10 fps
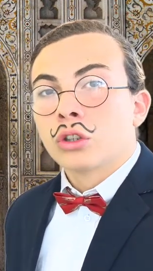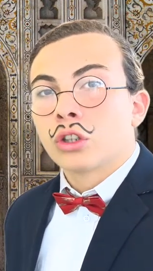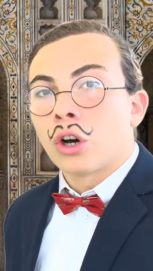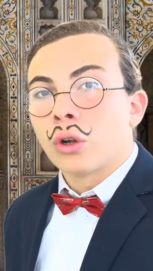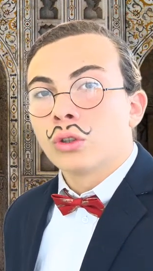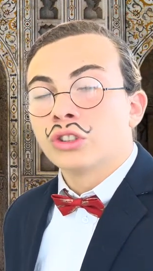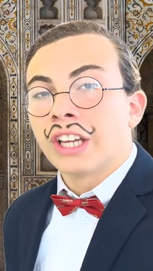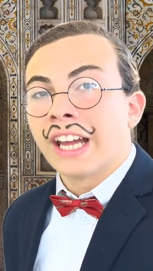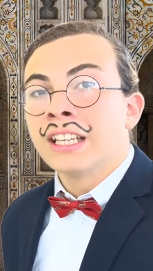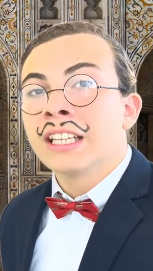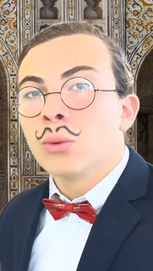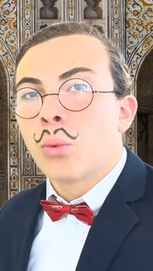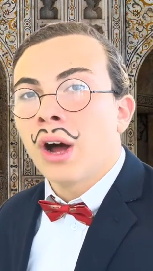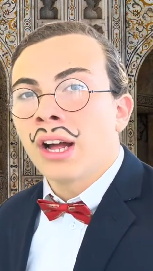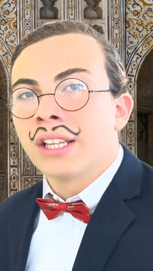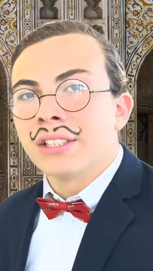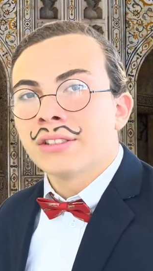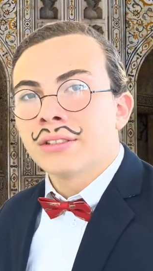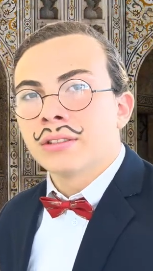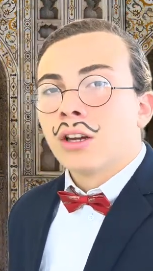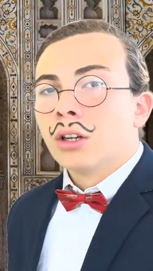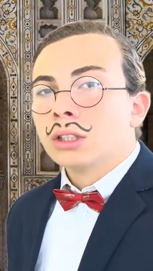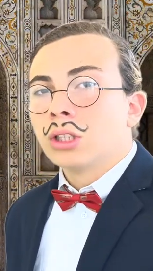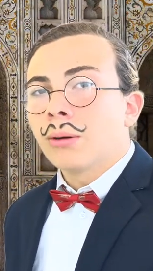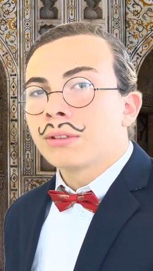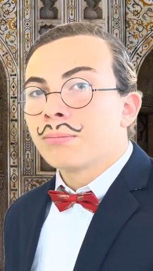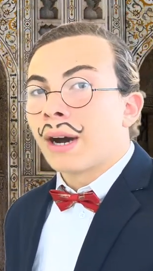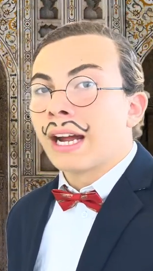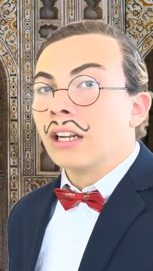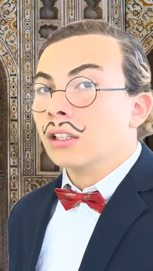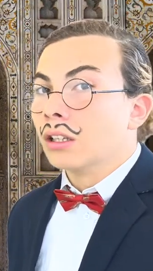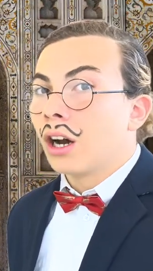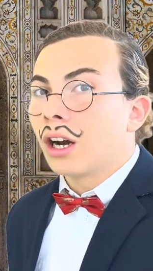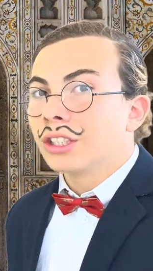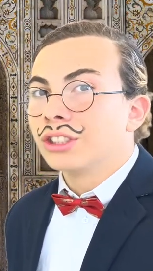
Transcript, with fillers: called an Iwan, topped by a large